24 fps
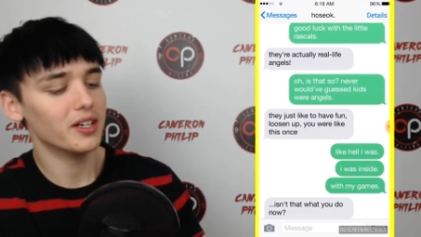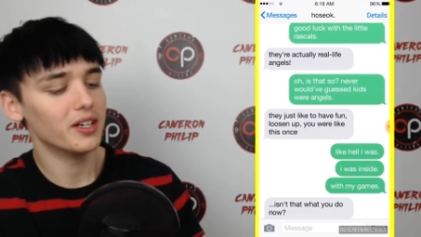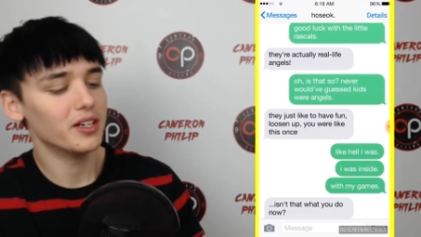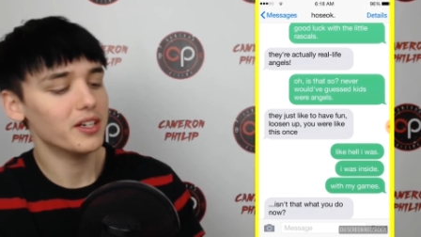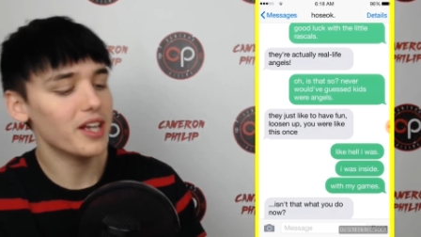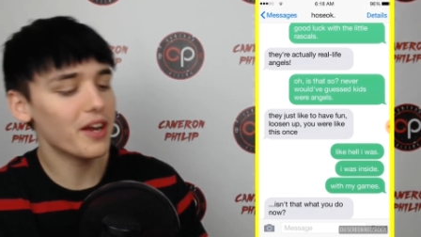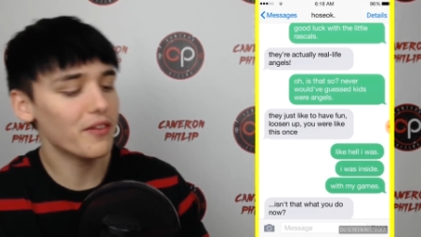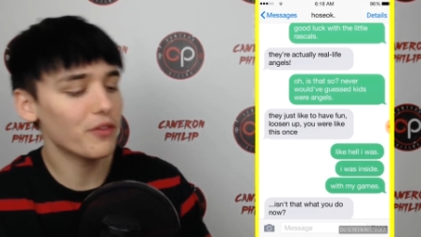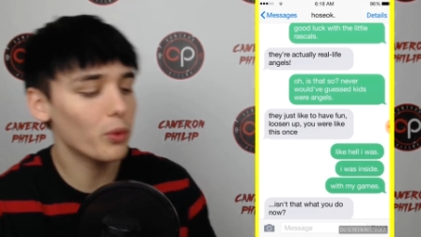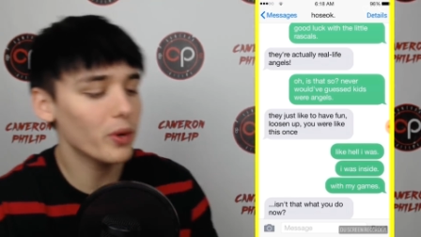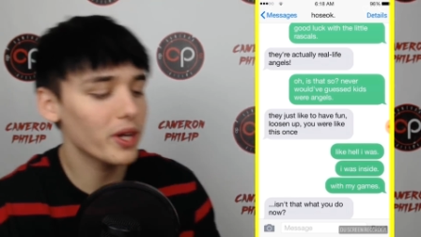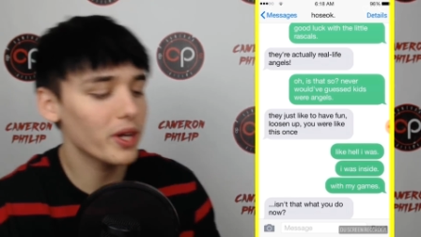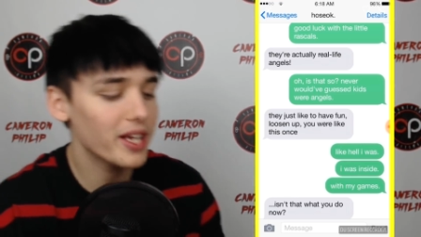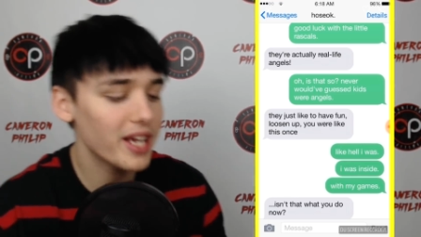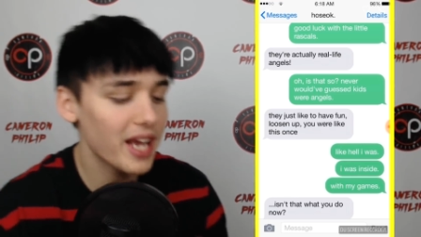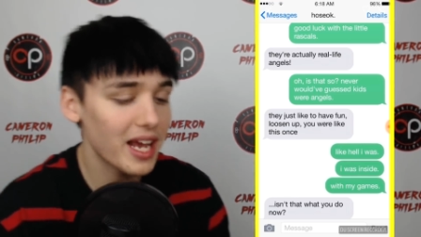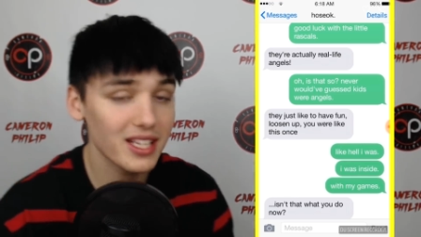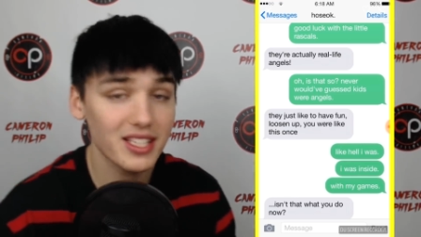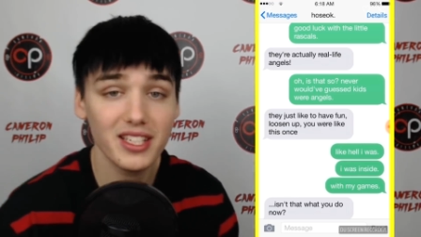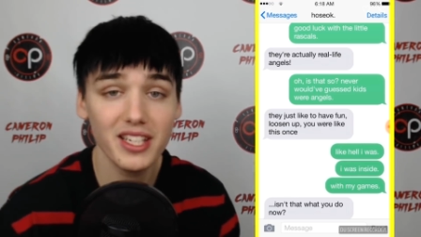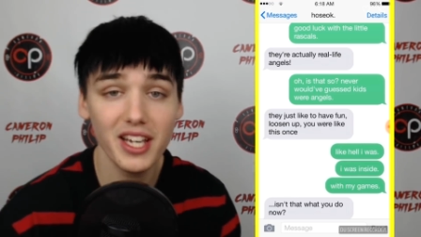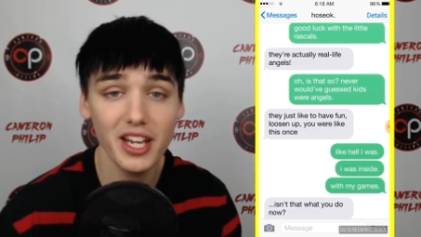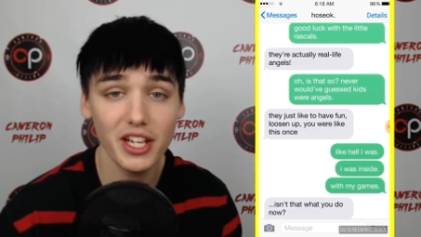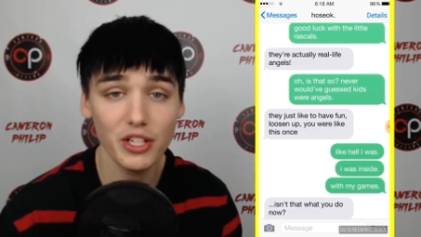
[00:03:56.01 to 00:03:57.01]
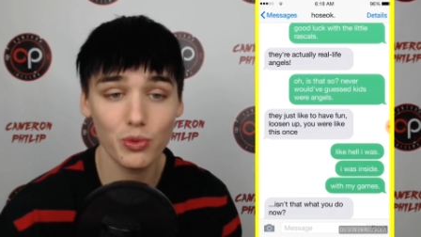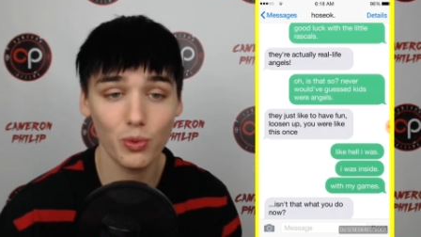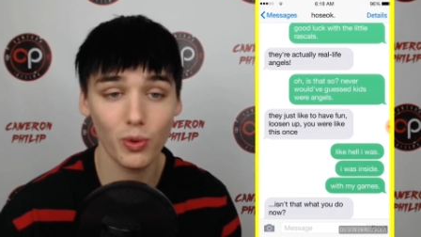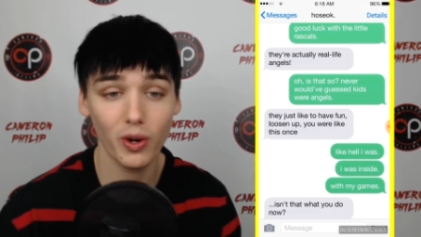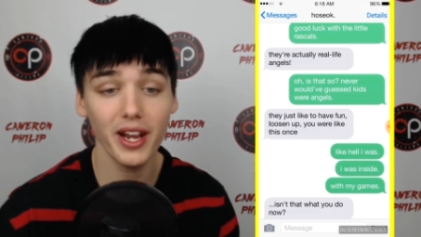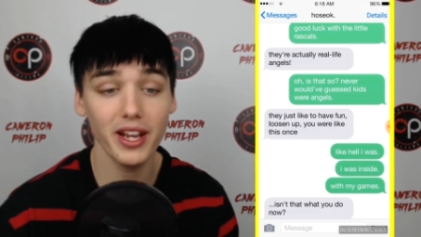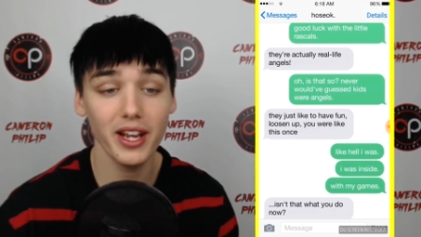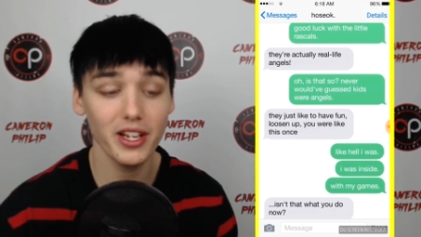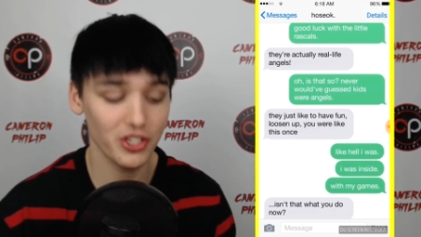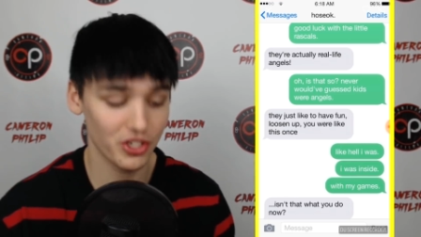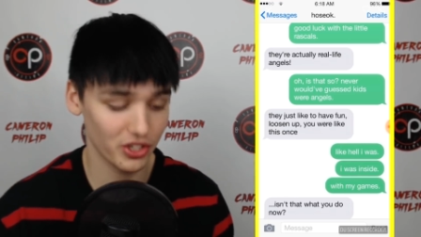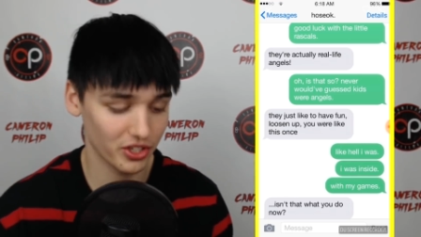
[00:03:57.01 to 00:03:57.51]
Never would have guessed kids were
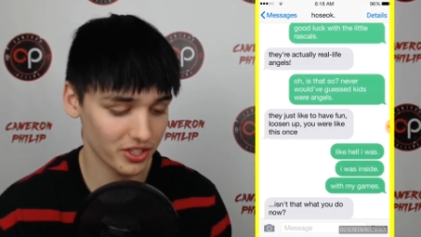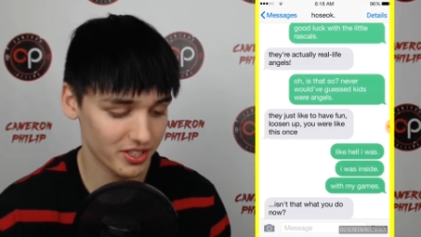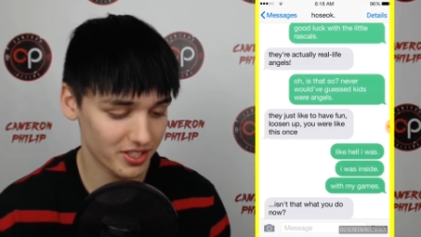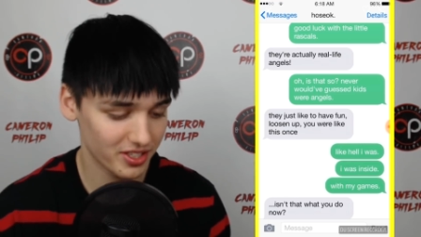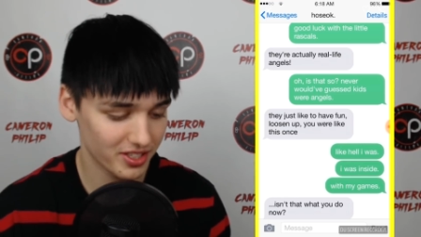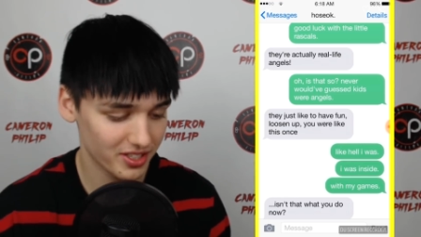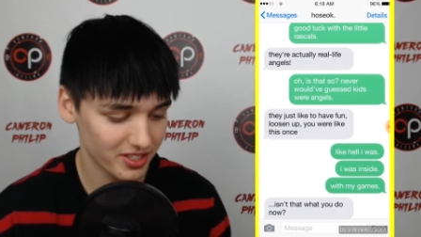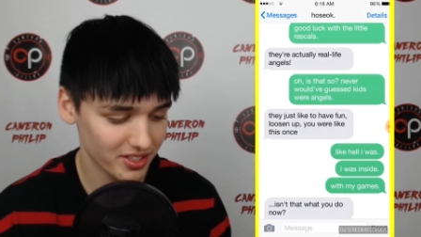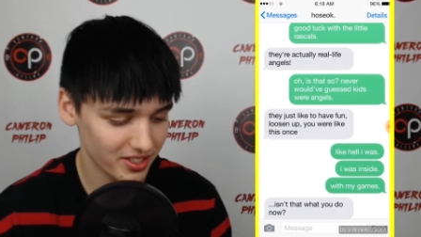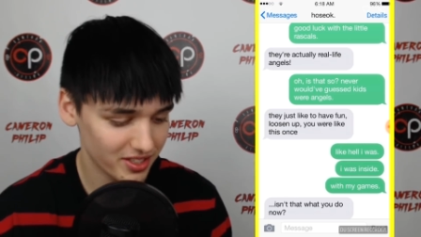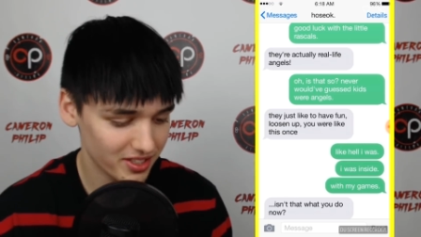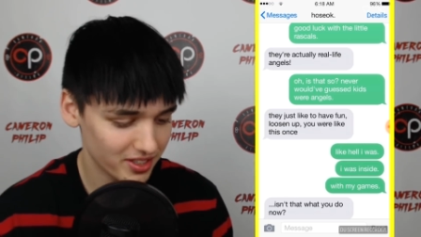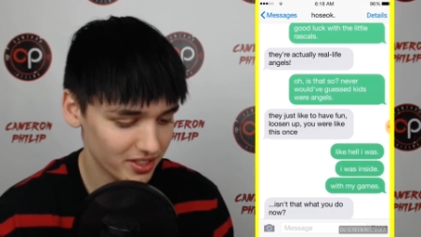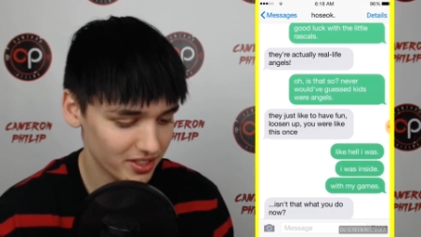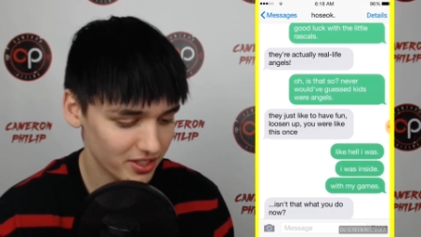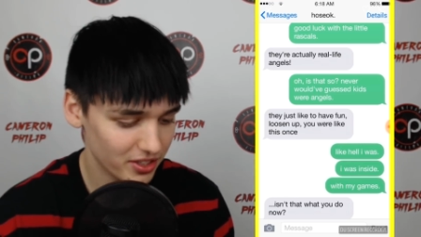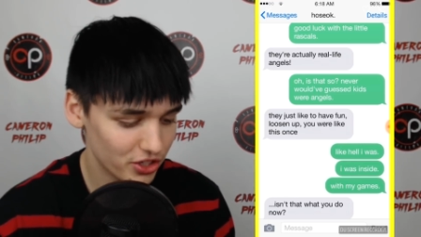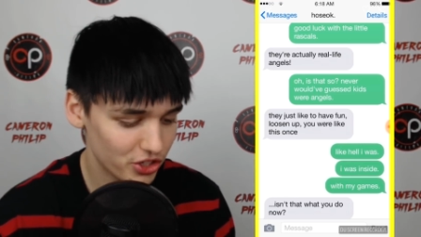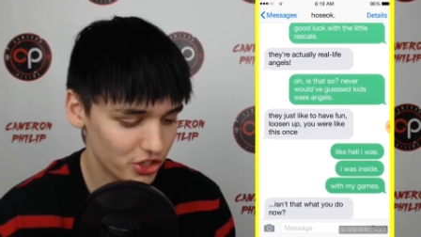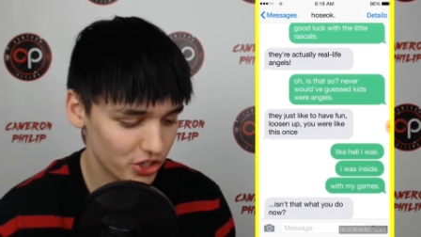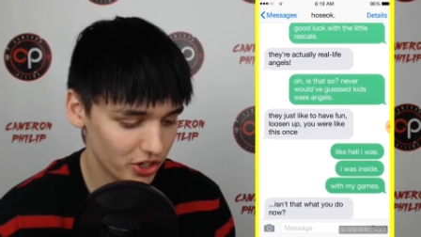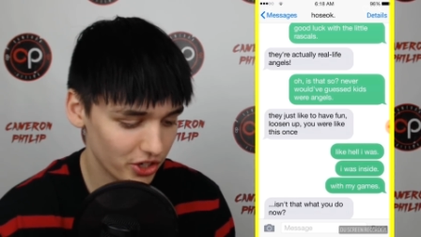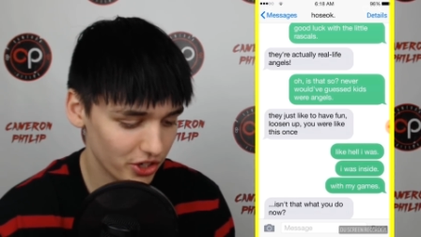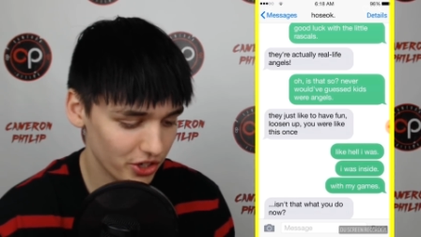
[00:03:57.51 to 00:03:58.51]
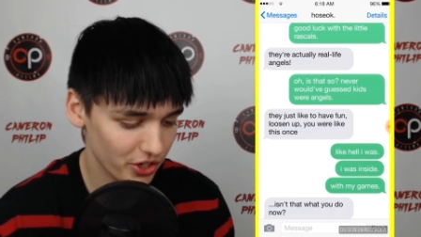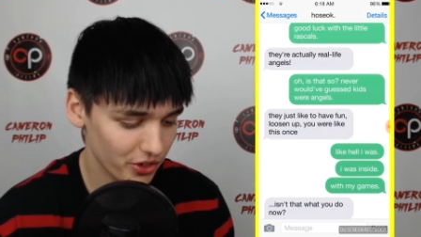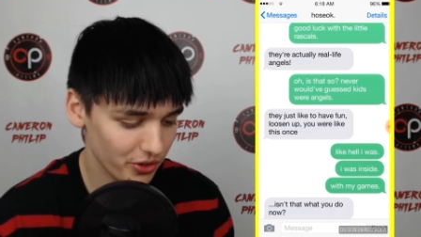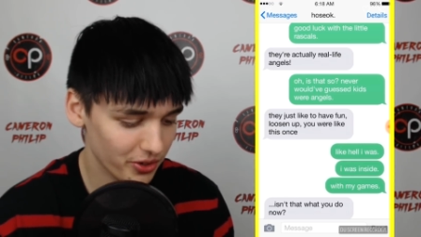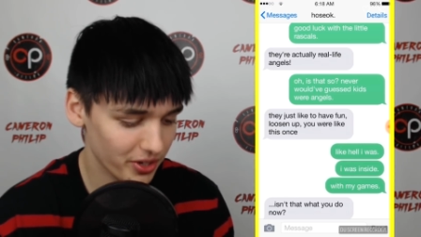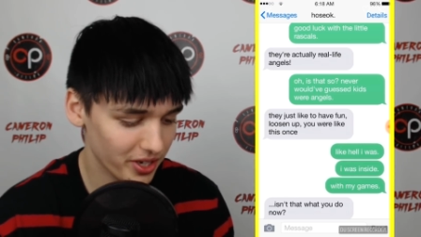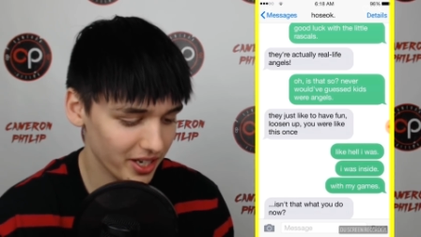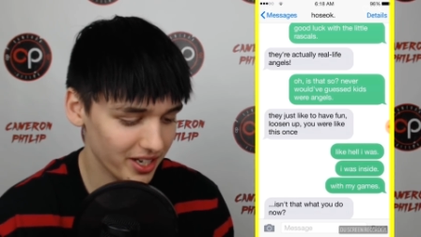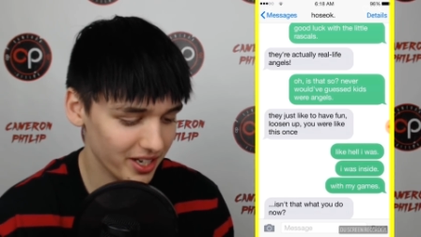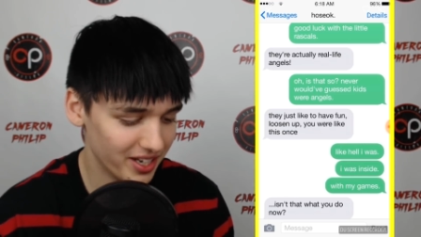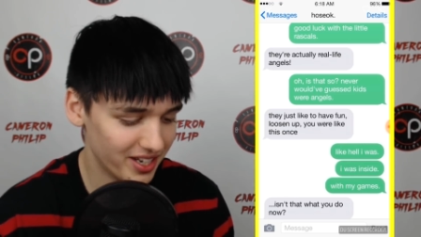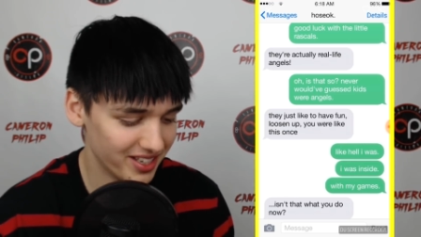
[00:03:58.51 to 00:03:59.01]
angels. Sure,
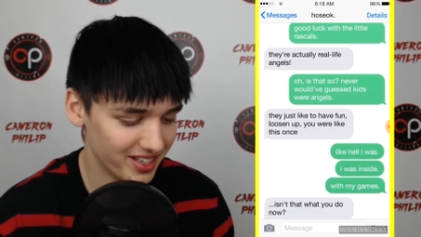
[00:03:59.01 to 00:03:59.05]
Yoongi.